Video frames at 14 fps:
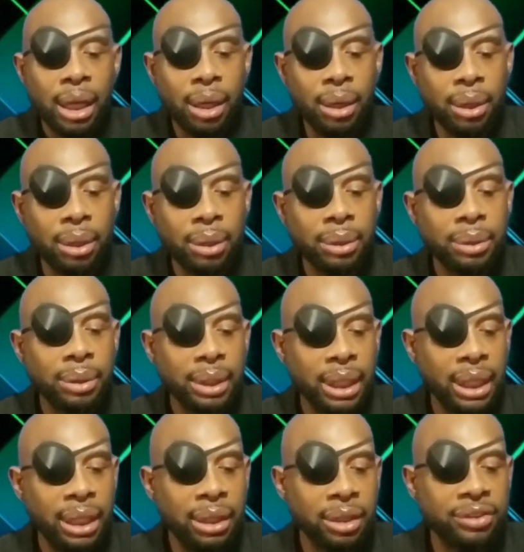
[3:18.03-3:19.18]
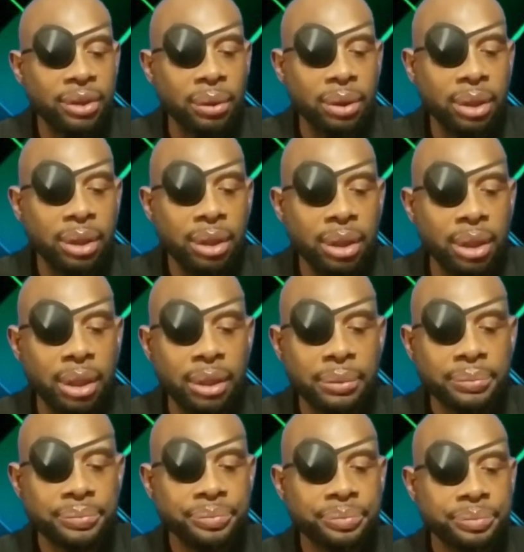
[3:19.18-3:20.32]
Oh, it looks so good.
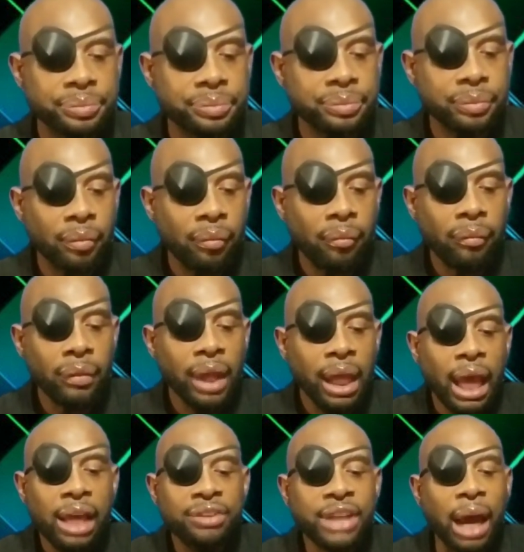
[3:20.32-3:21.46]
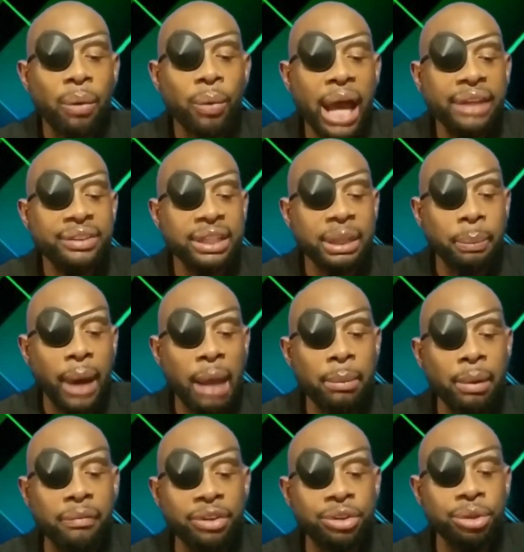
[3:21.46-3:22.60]
It's got rice at the
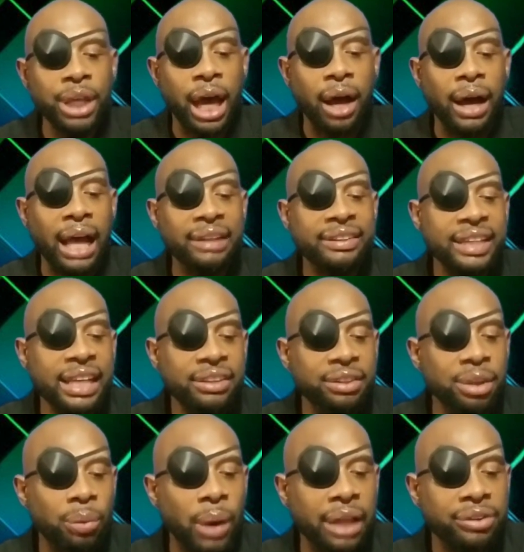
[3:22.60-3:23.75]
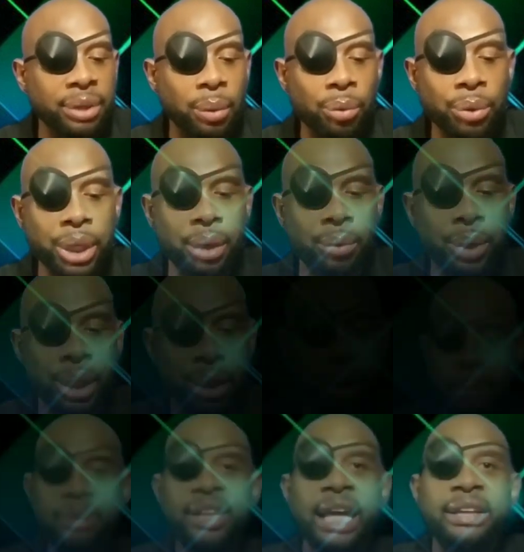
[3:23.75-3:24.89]
bottom of it too, y'all. I seasoned the rice so real, real.
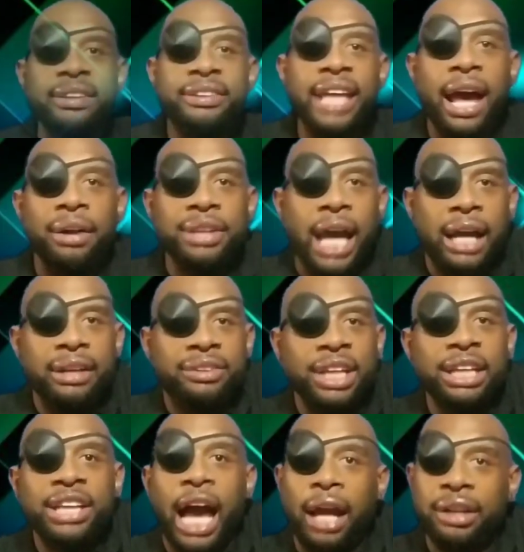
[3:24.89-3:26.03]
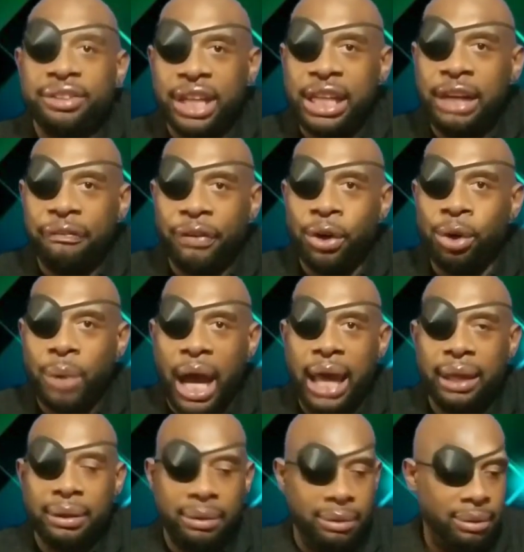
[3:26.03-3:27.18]
Let me take this down. Y'all done seen, y'all done seen the food,
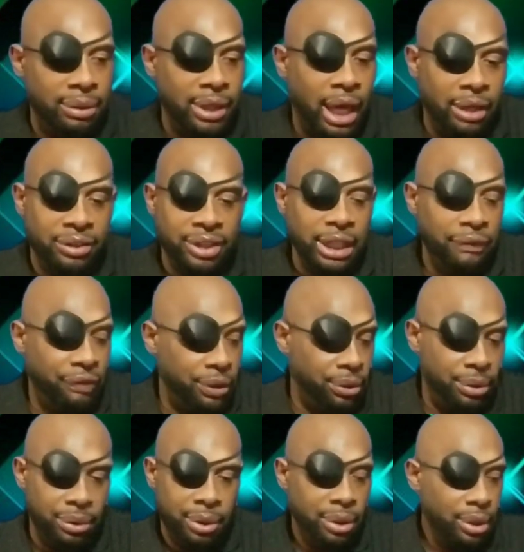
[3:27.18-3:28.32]
right? Y'all done seen the food.